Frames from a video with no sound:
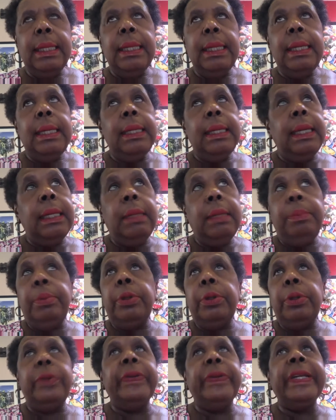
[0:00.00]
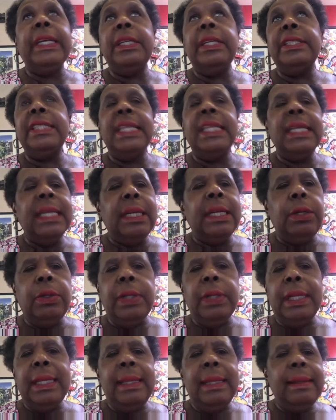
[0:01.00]
Like the Puerto Rican said, que no
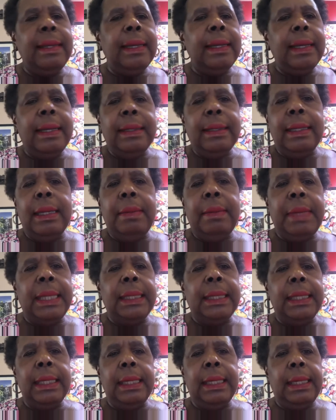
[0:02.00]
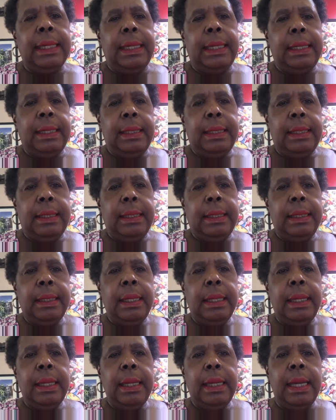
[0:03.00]
tiene dinga, tiene mandinga.
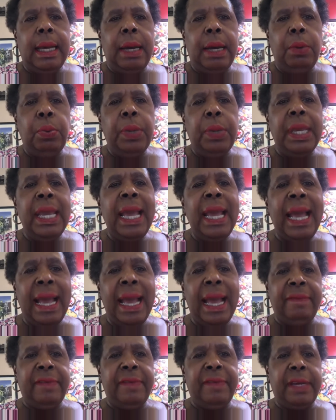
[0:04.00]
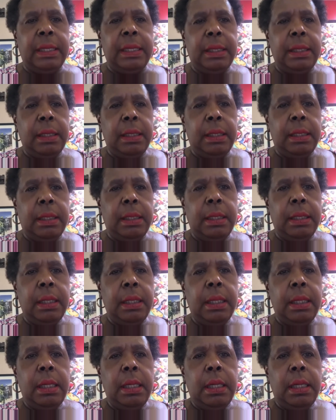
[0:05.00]
And we have it.
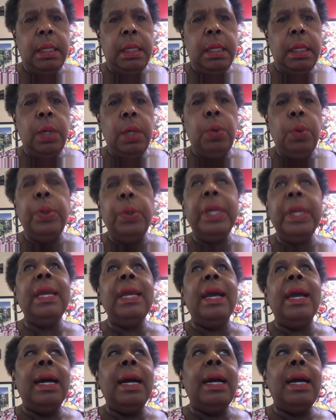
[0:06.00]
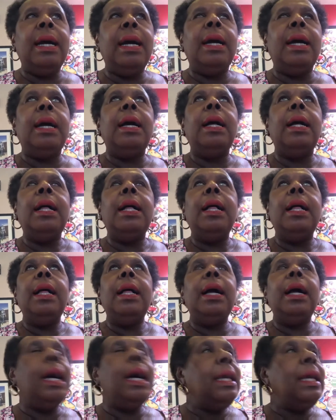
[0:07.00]
We are,
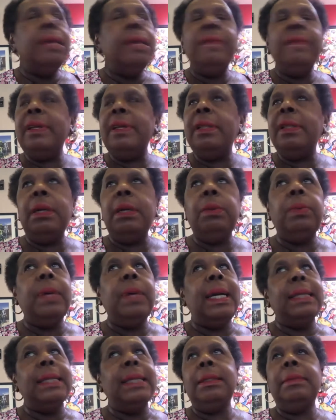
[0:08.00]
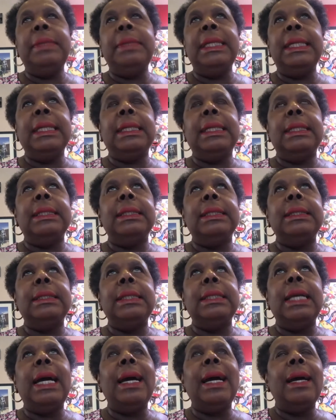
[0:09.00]
even the white Dominicans,
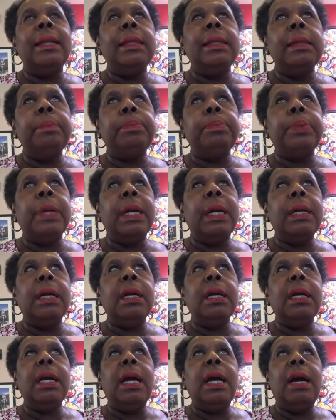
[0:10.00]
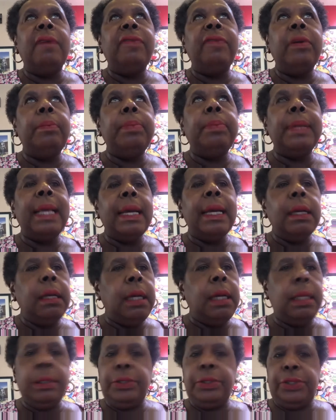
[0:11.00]
are the product of a Black
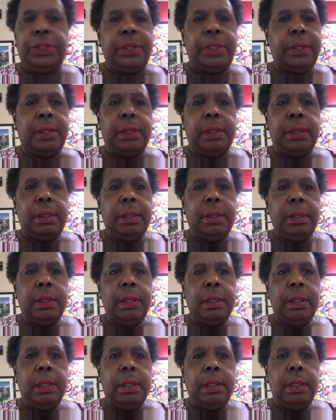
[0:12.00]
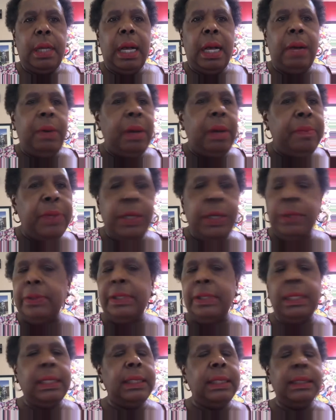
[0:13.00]
culture. Our
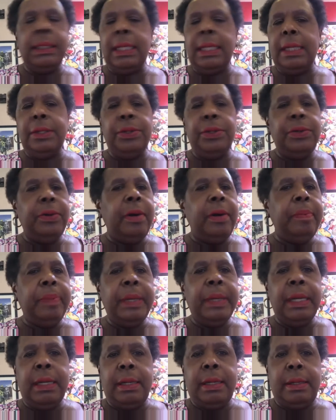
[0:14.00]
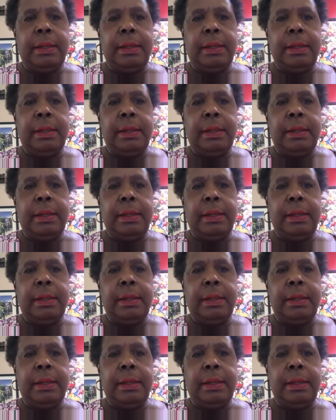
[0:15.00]
music is not European.